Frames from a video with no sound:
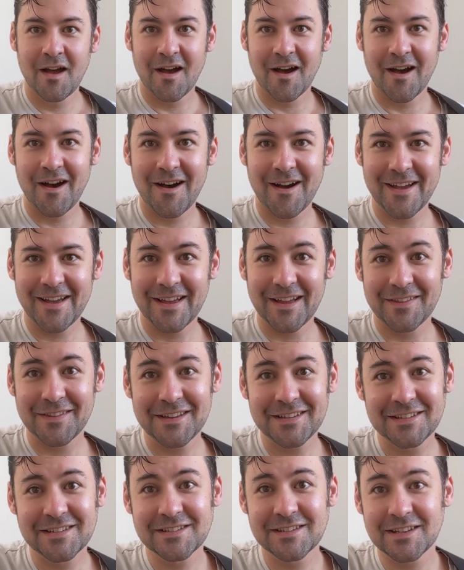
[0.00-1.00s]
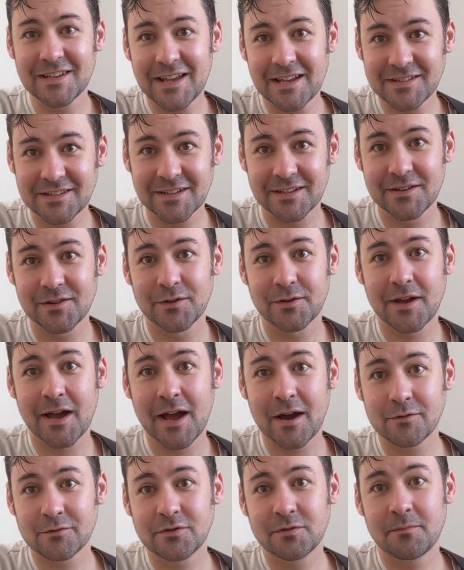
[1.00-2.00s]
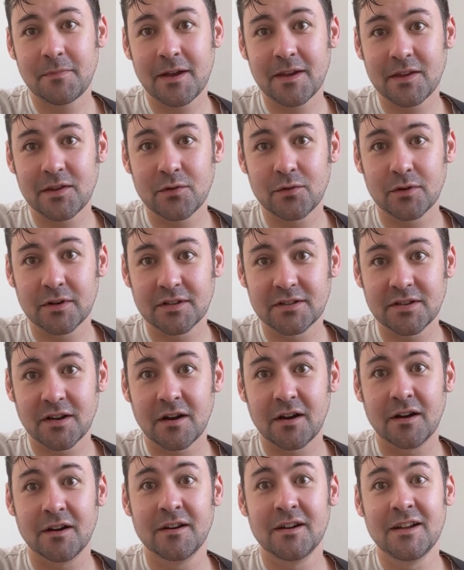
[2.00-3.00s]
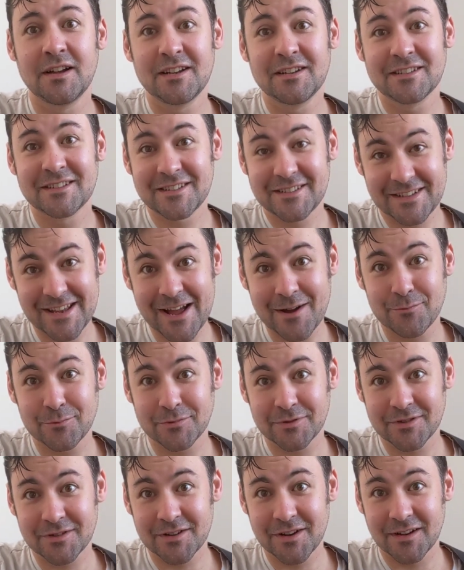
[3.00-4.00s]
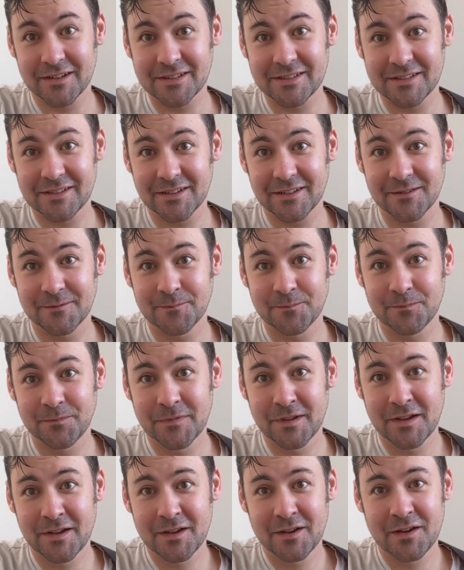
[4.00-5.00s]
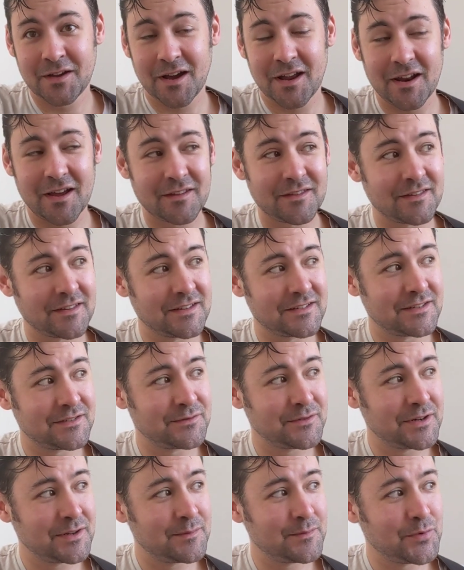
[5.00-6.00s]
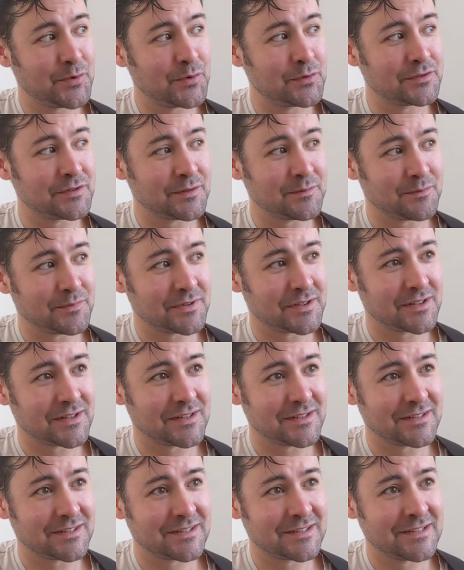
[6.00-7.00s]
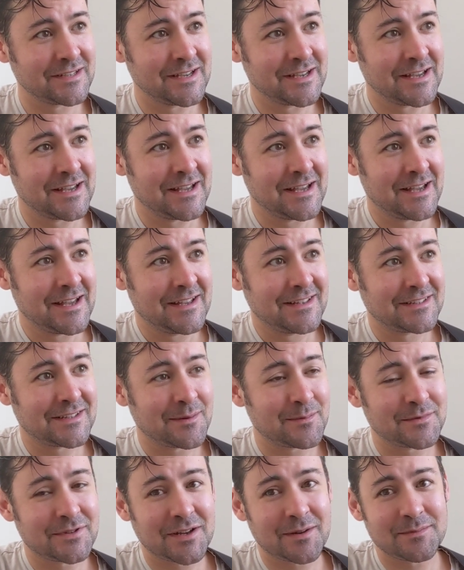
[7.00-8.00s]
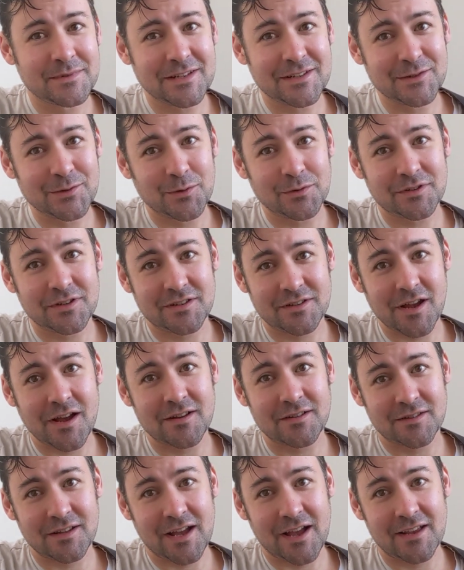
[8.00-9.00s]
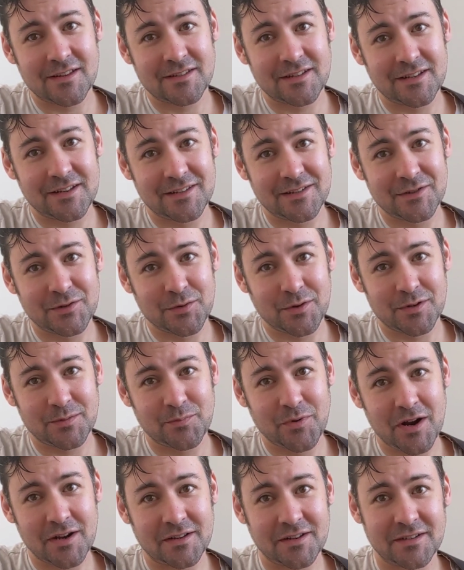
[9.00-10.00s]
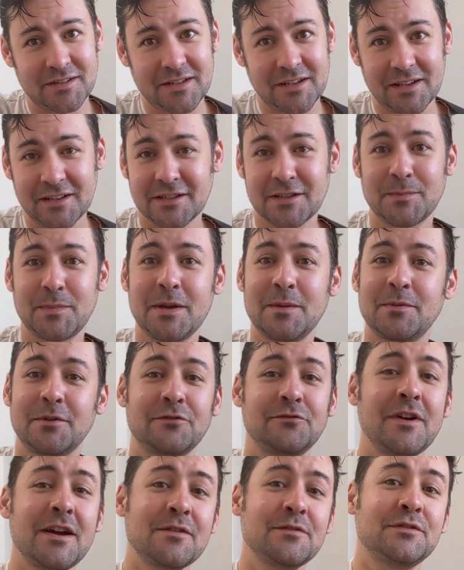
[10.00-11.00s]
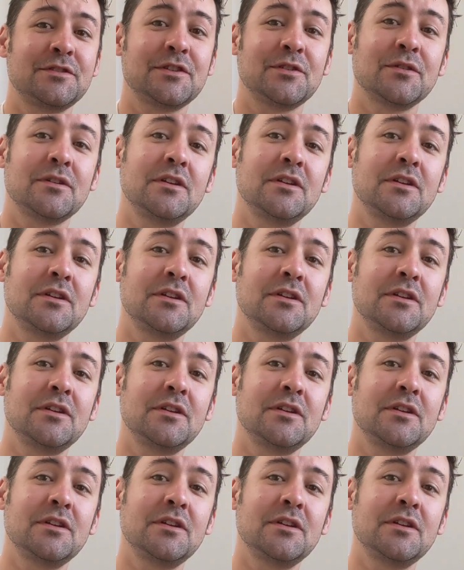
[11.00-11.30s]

Hi, this is a lesson on how to make your guitar sound nicer. And I think this is really important because sometimes it's not just us that has to listen to us practicing, it's the people around you.